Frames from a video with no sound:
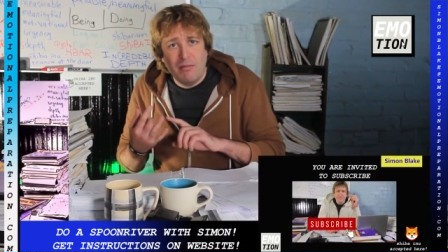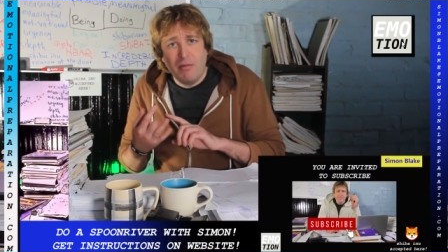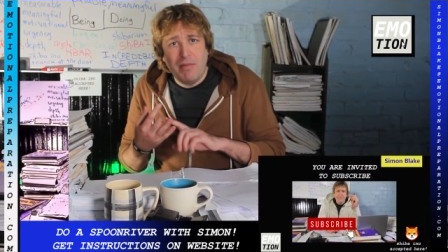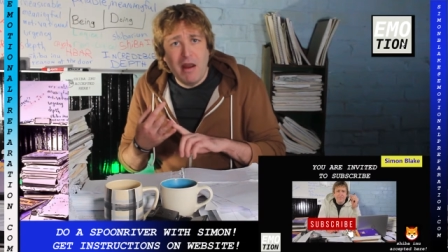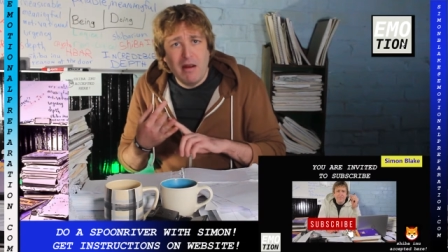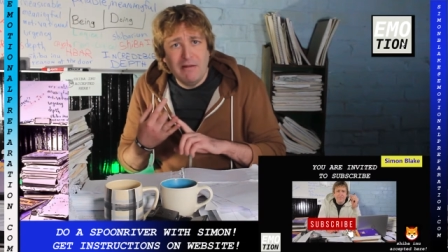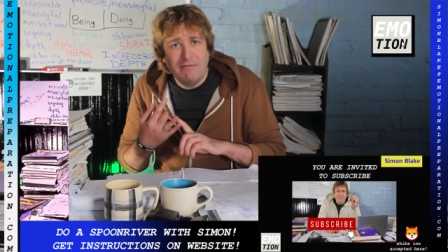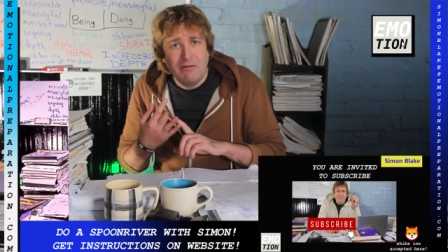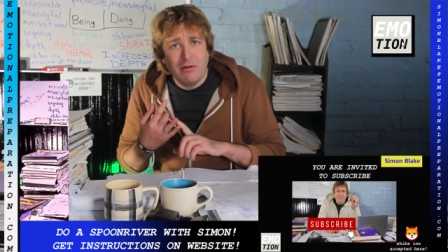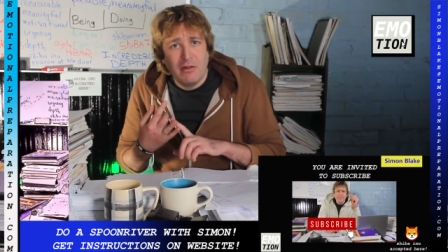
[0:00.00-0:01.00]

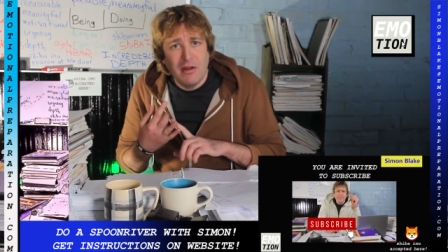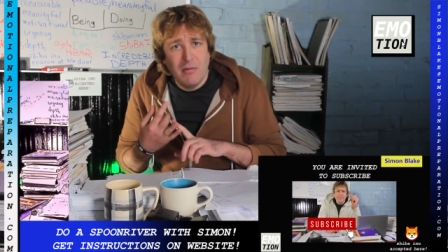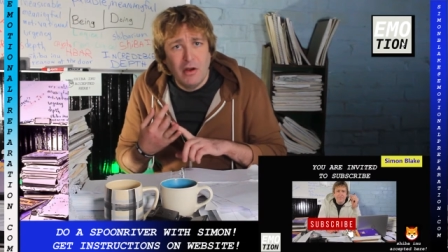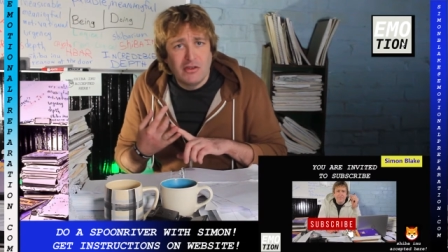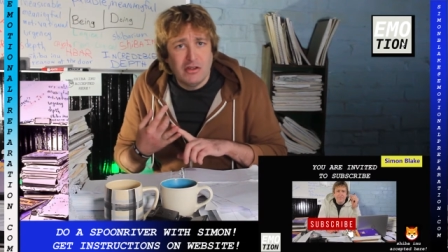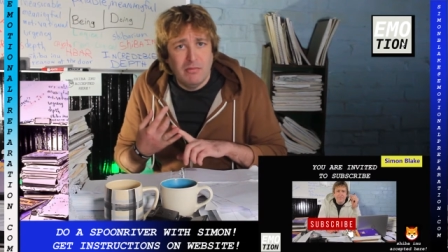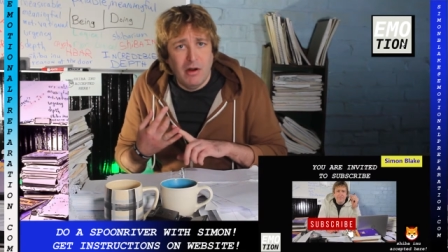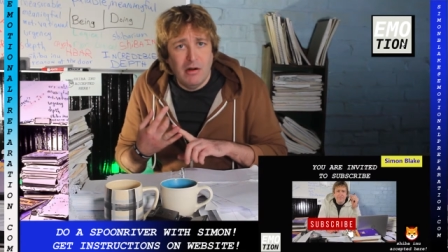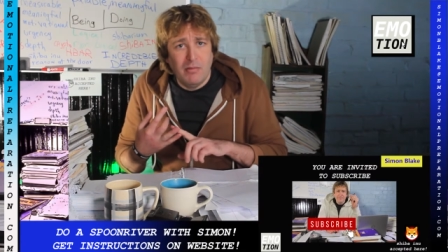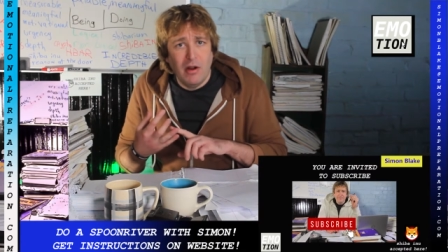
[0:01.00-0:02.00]
preparing for the emotional
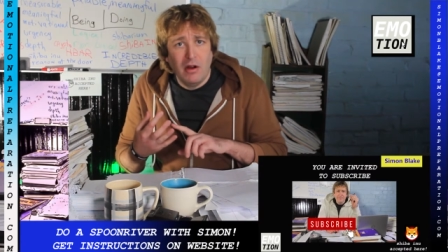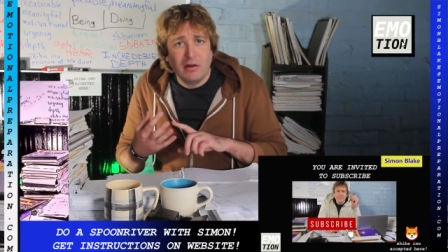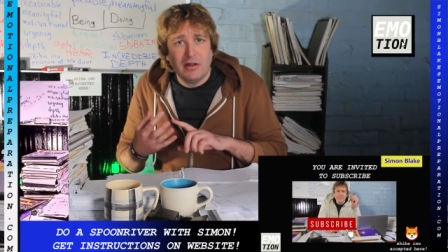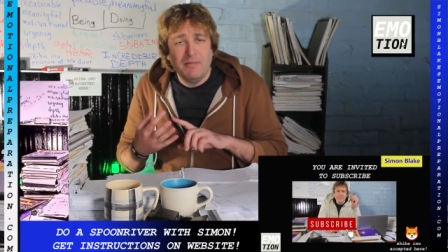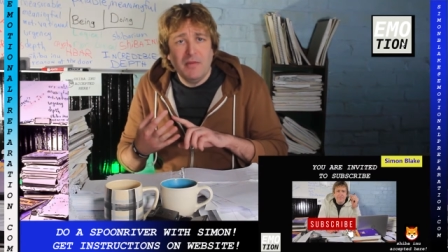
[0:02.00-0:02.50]
ballpark